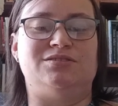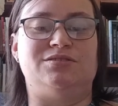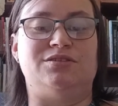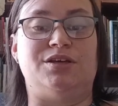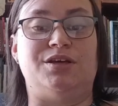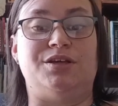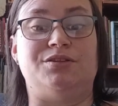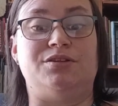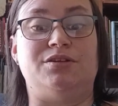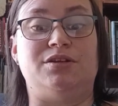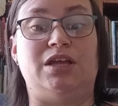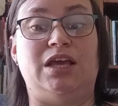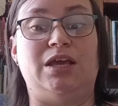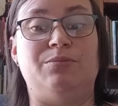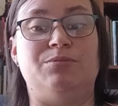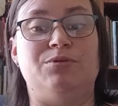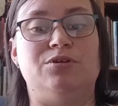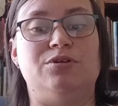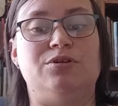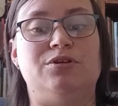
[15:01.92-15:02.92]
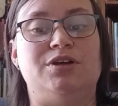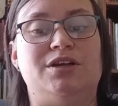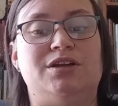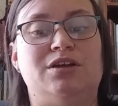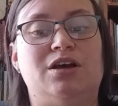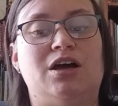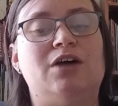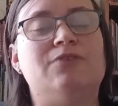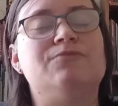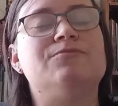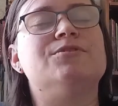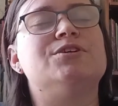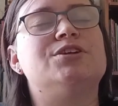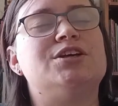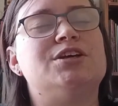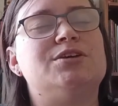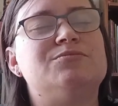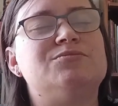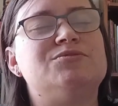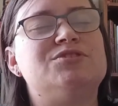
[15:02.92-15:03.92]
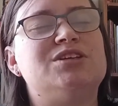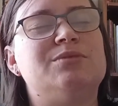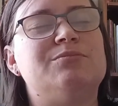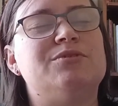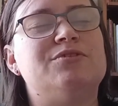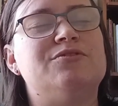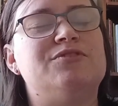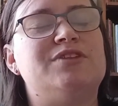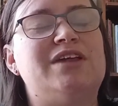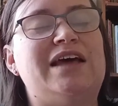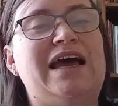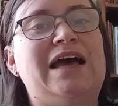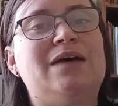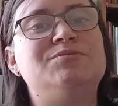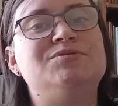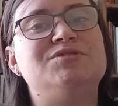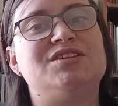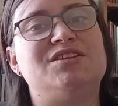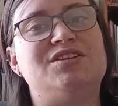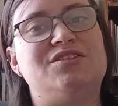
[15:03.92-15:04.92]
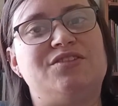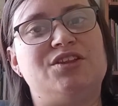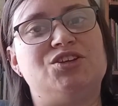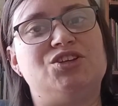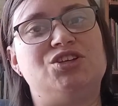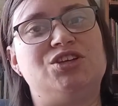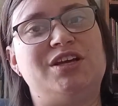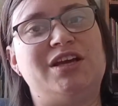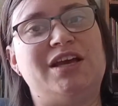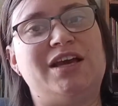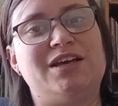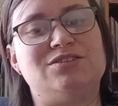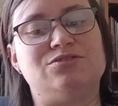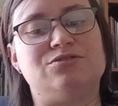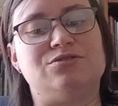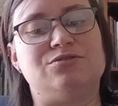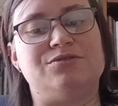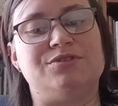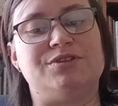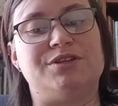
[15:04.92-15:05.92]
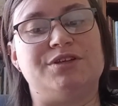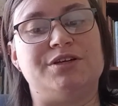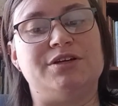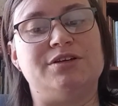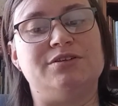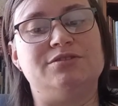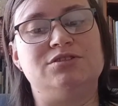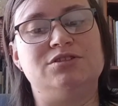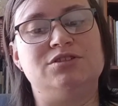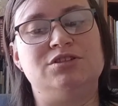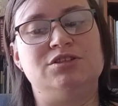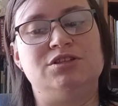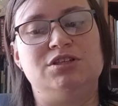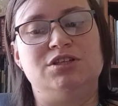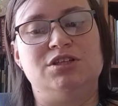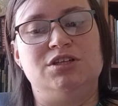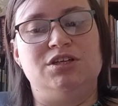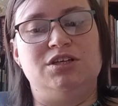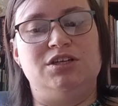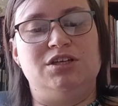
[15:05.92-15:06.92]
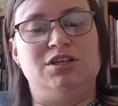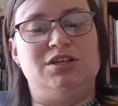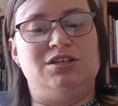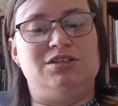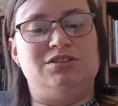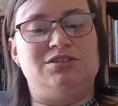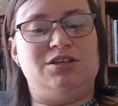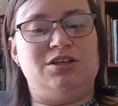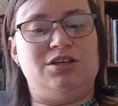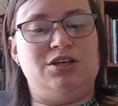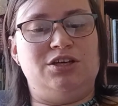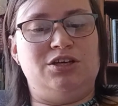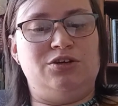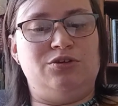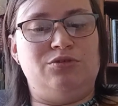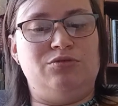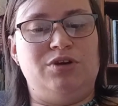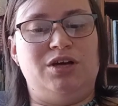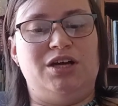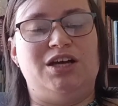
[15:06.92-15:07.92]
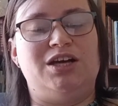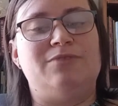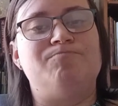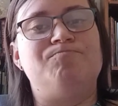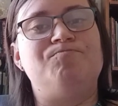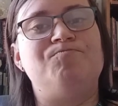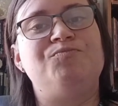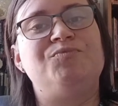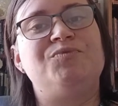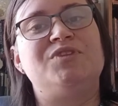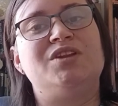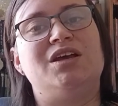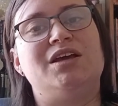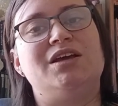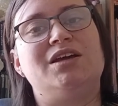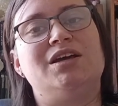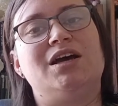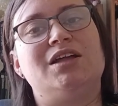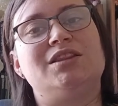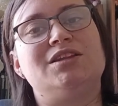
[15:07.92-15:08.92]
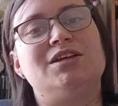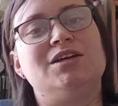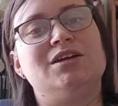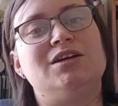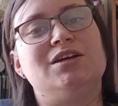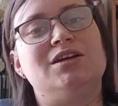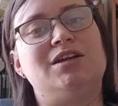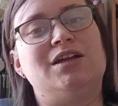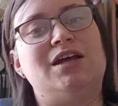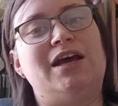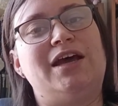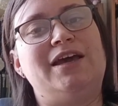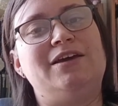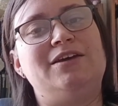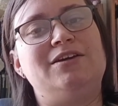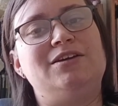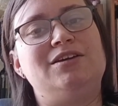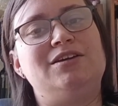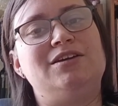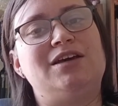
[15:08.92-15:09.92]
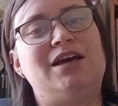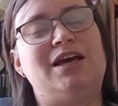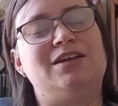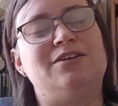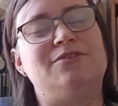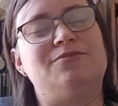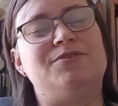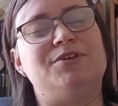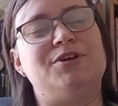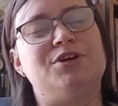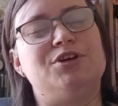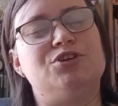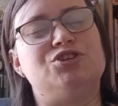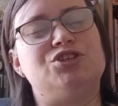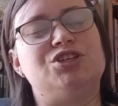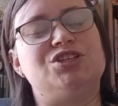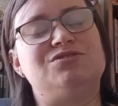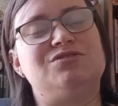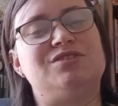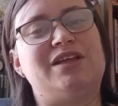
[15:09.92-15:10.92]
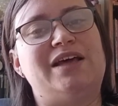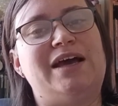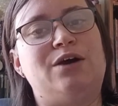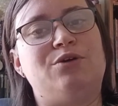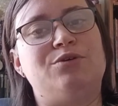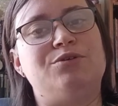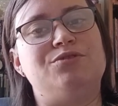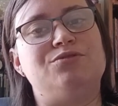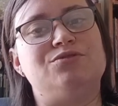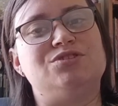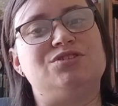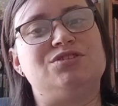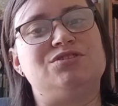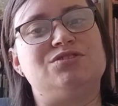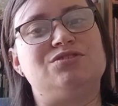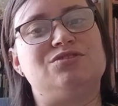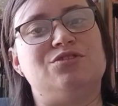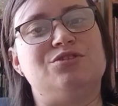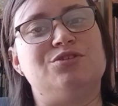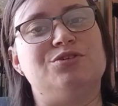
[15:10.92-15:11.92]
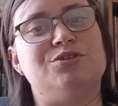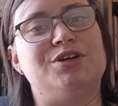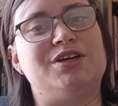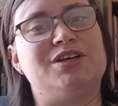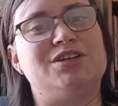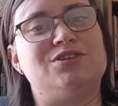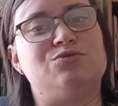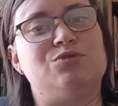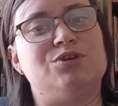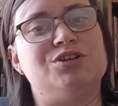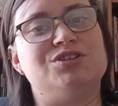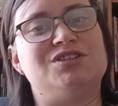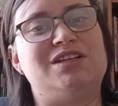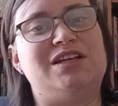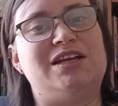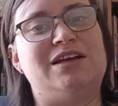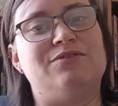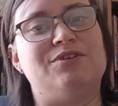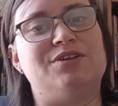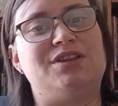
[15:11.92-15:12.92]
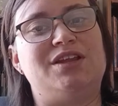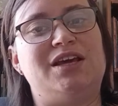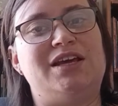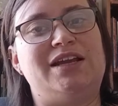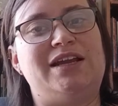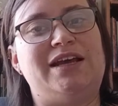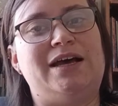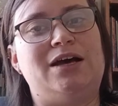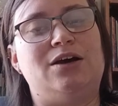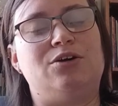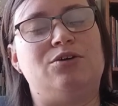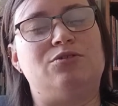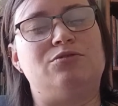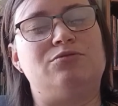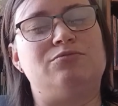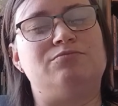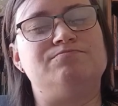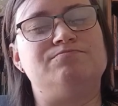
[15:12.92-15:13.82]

that the neighbor had offered him some of the absinthe that she has over there. So, um, I got there and I kind of figured just that how he was slurring his words and everything and how